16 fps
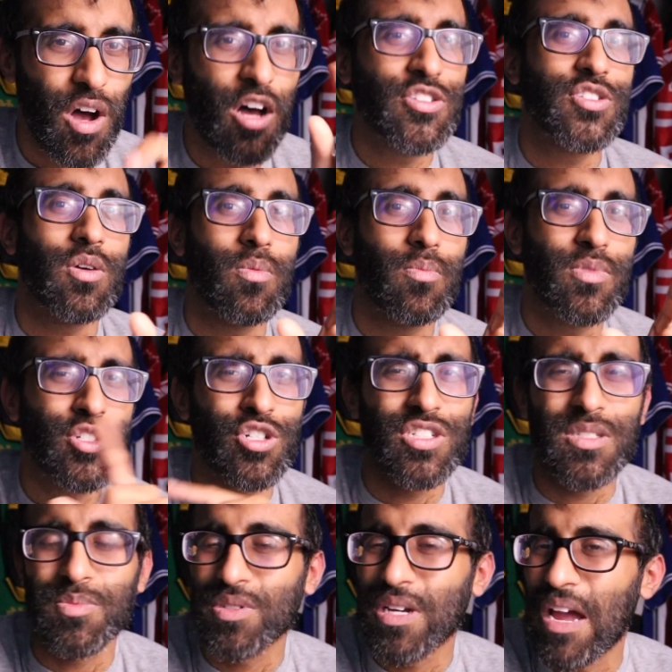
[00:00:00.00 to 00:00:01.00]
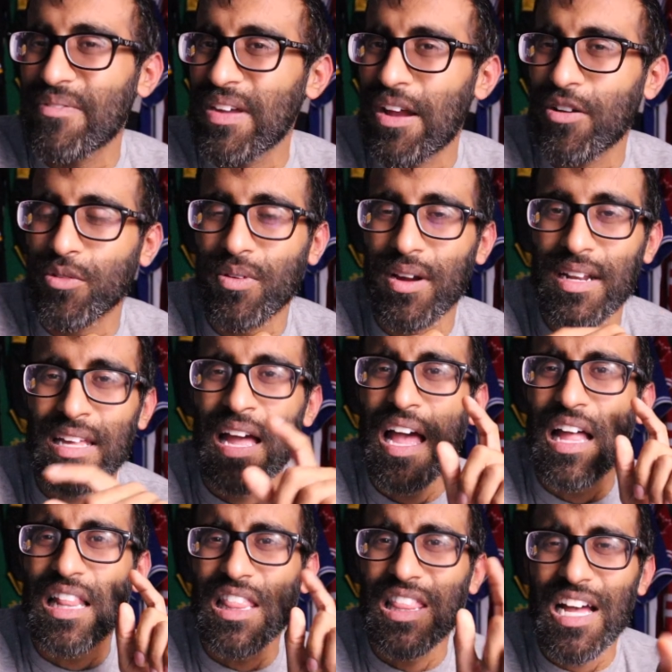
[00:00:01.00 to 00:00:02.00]
Also, be sure to subscribe if you haven't already.
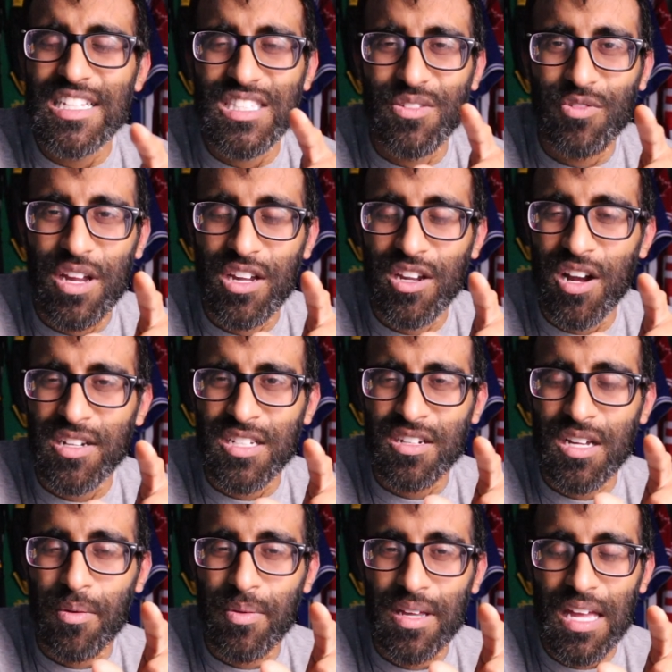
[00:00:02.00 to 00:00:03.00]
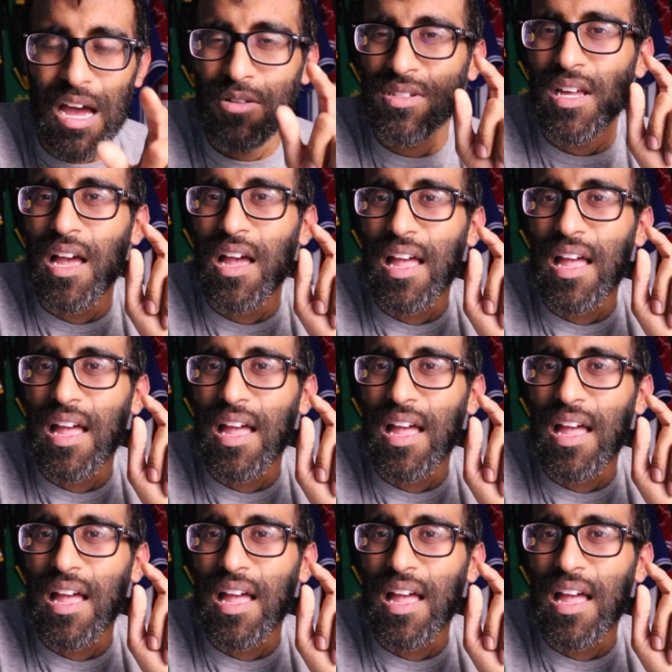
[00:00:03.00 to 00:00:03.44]
Lots of great content coming out.